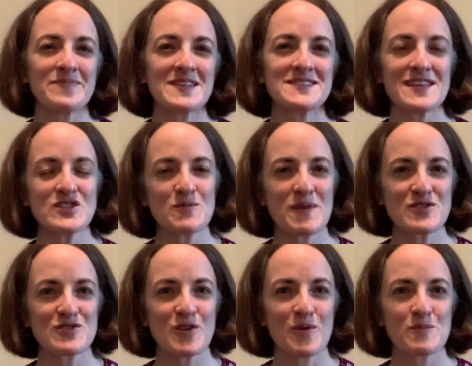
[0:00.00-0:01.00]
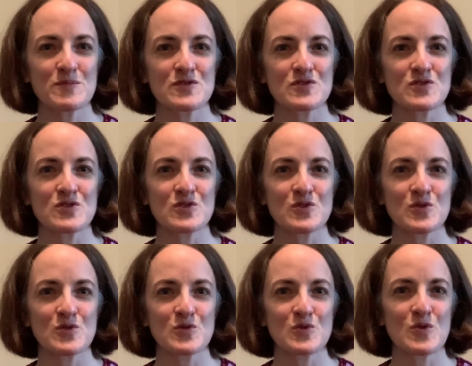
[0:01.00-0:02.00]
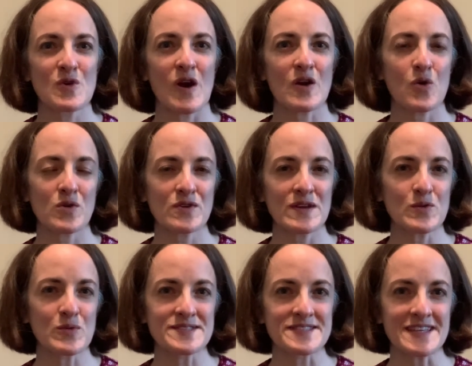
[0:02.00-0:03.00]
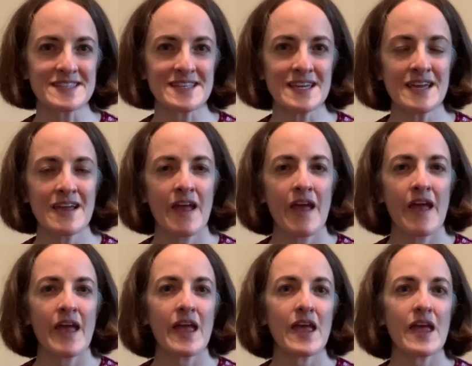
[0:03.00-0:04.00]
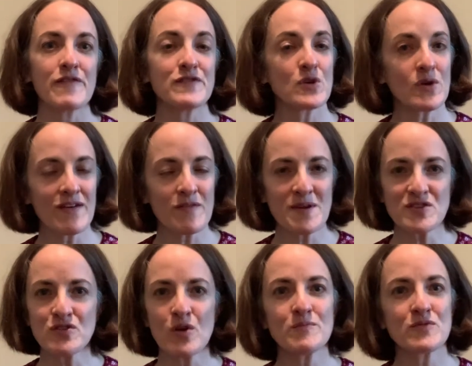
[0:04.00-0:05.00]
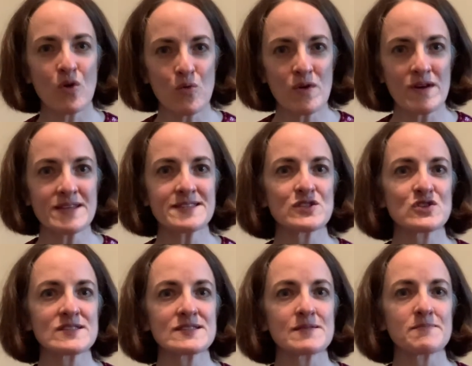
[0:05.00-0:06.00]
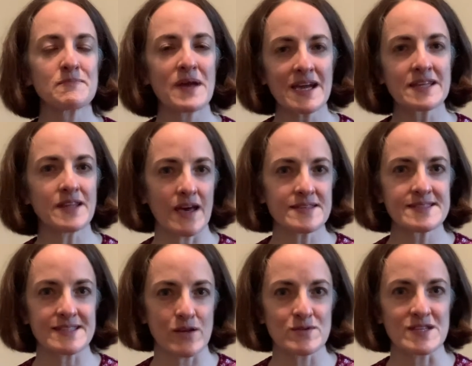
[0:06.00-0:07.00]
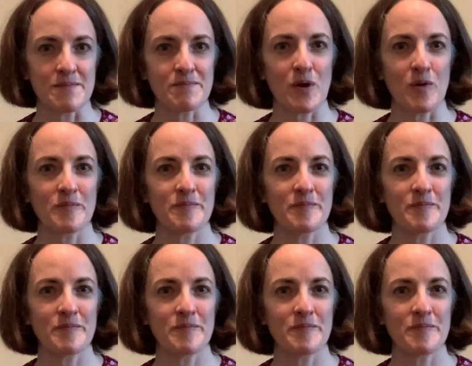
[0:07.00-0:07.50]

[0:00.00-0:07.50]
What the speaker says: set your metronome to 1/4 = 60. If you don't have a metronome, no worries, just pick a nice slow tempo.